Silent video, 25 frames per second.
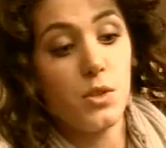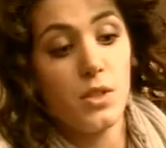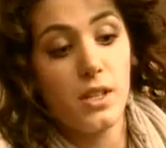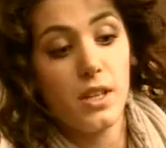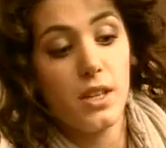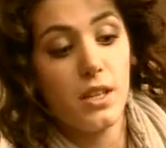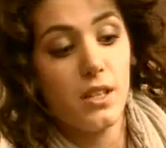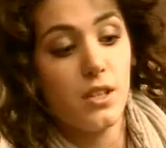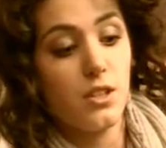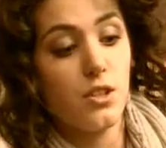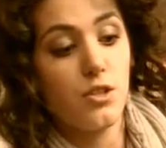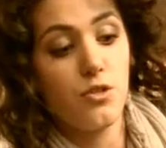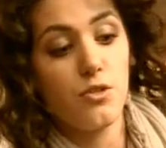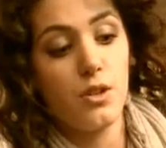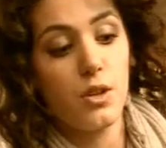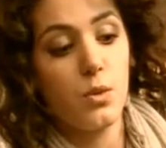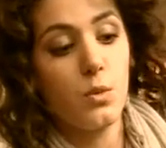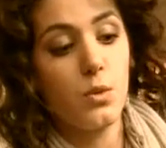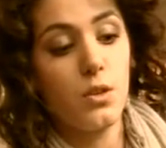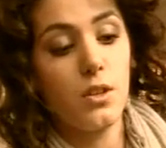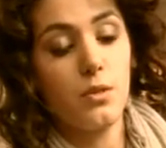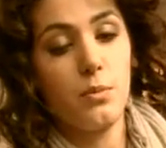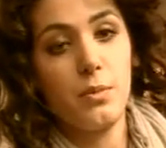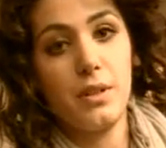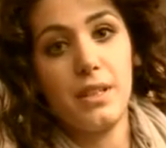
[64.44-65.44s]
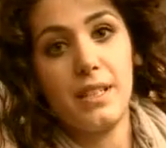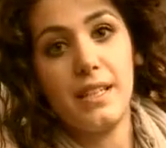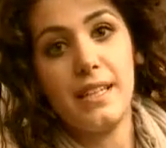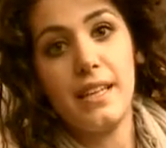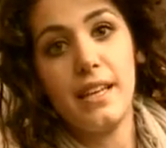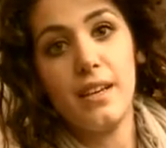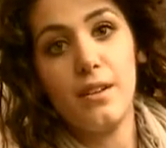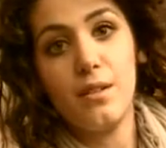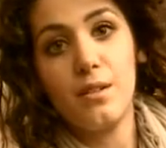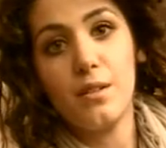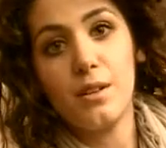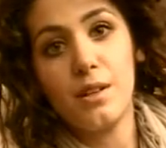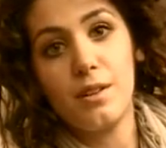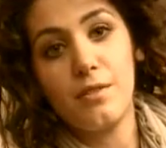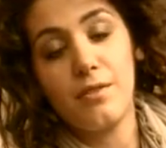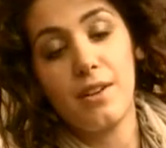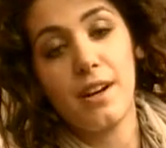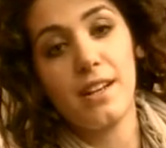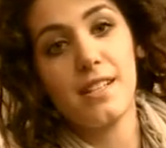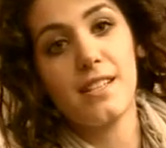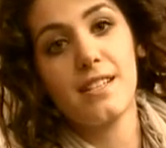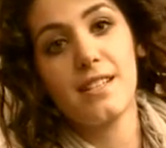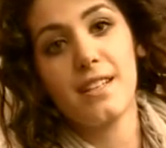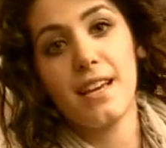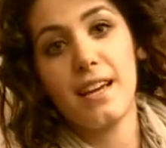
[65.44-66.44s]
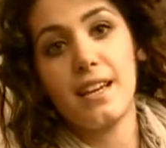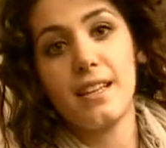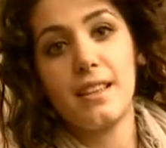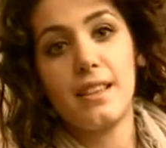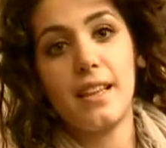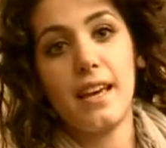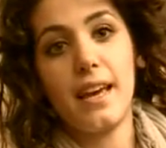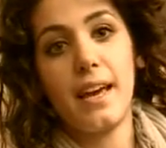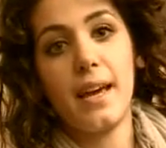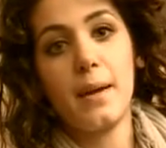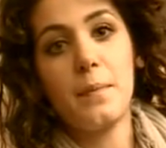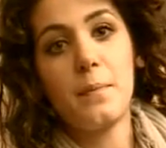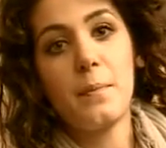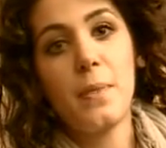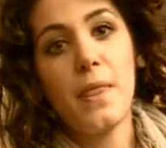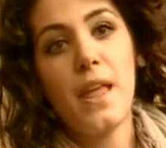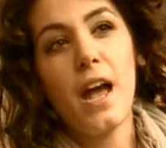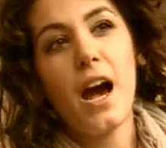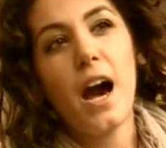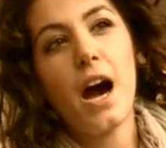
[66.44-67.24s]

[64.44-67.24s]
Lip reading: music industry would have been nil if I'd stayed there.